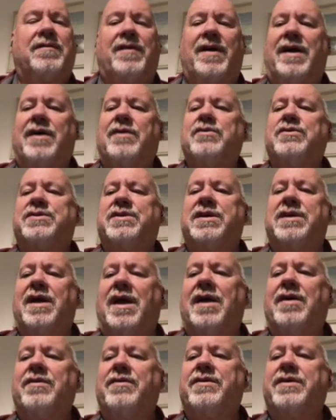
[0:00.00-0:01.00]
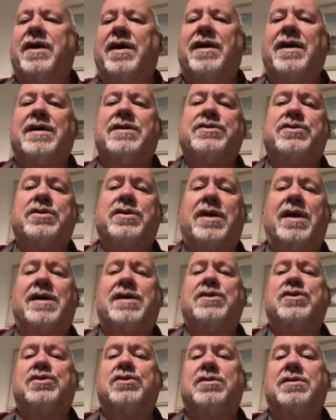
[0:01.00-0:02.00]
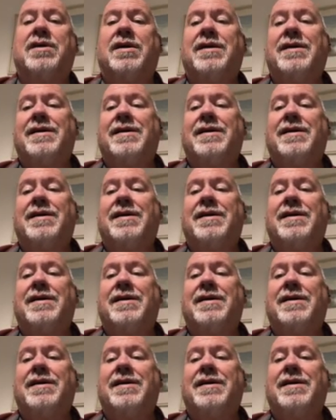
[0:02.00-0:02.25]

housing, healthcare, education.